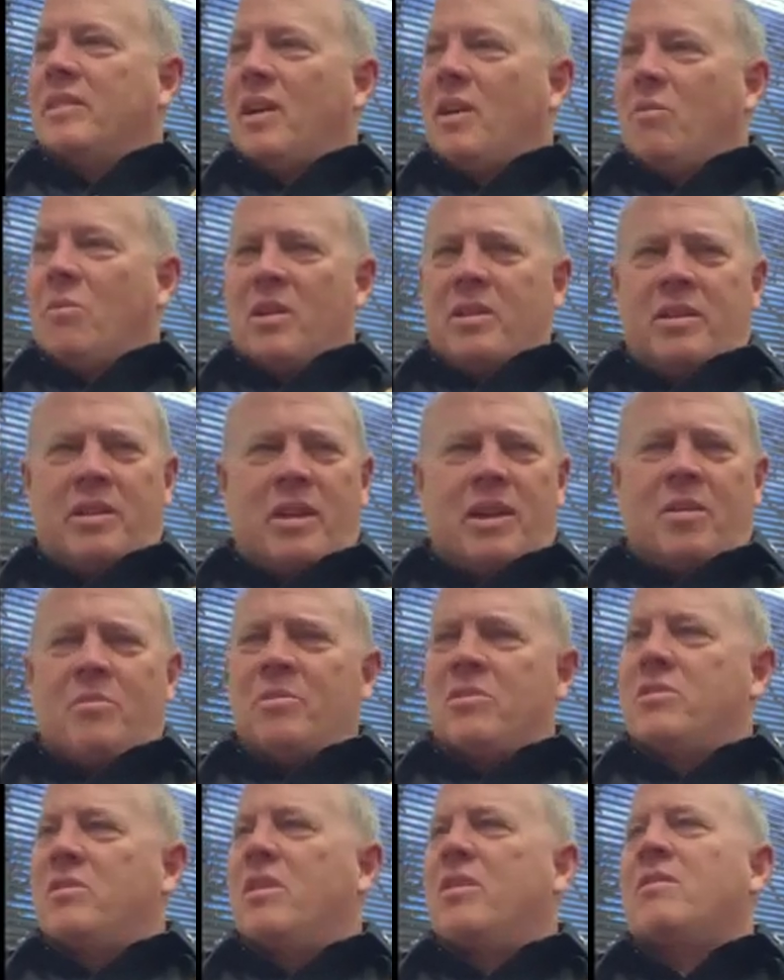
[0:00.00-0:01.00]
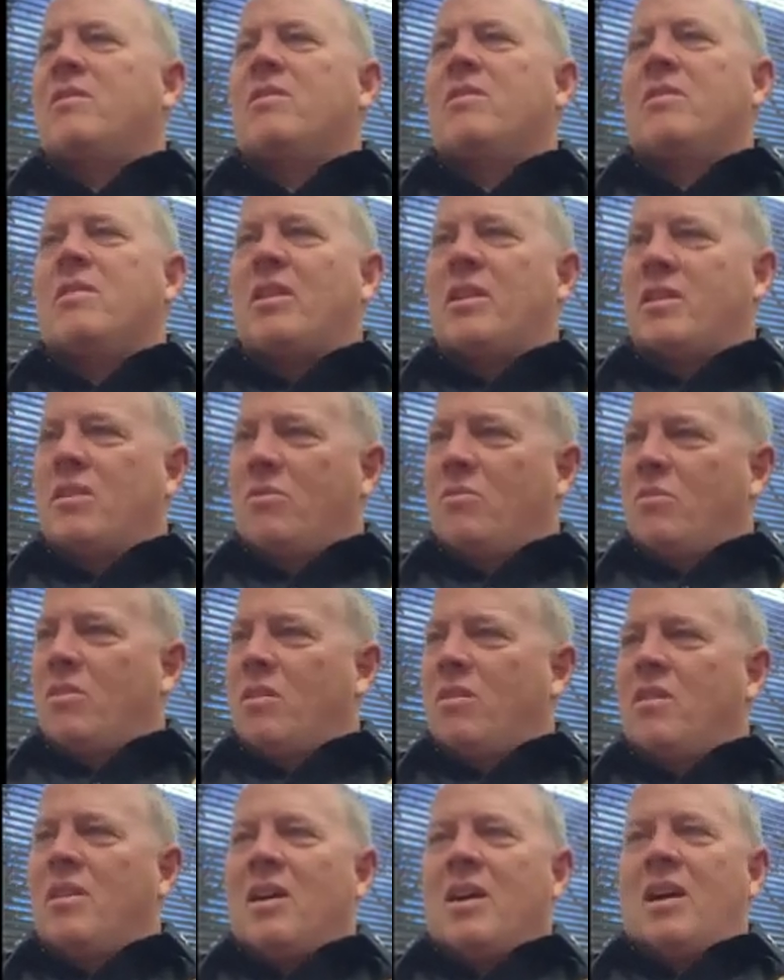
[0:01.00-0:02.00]
Uh -huh. I work at the uh-huh. animal shelter. I do
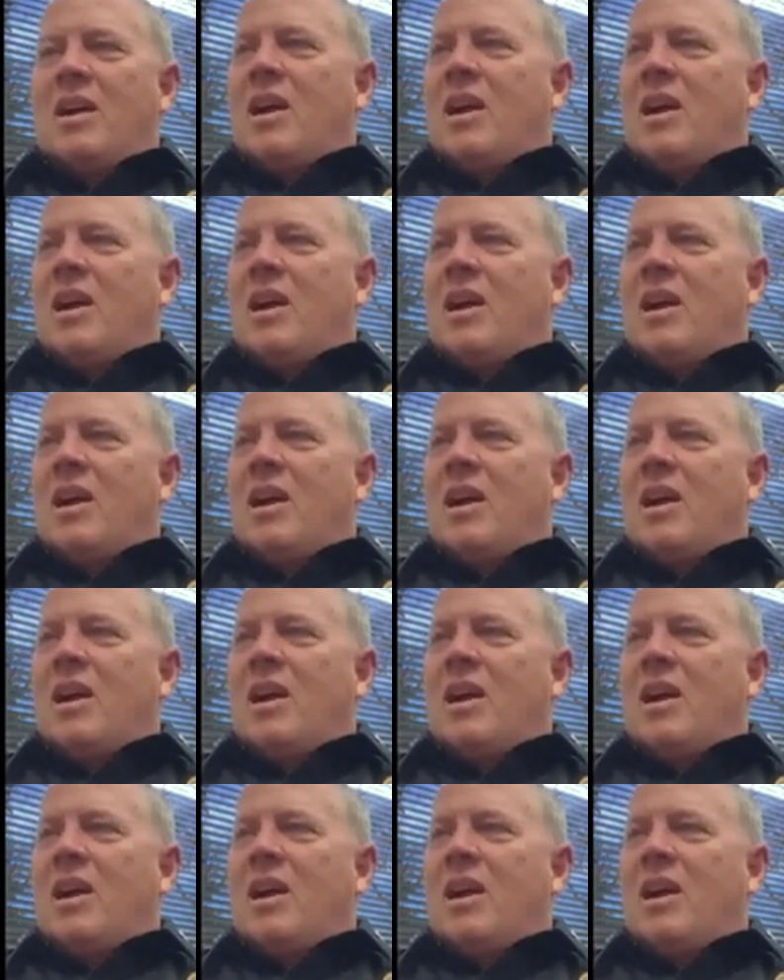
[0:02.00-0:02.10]
whatever.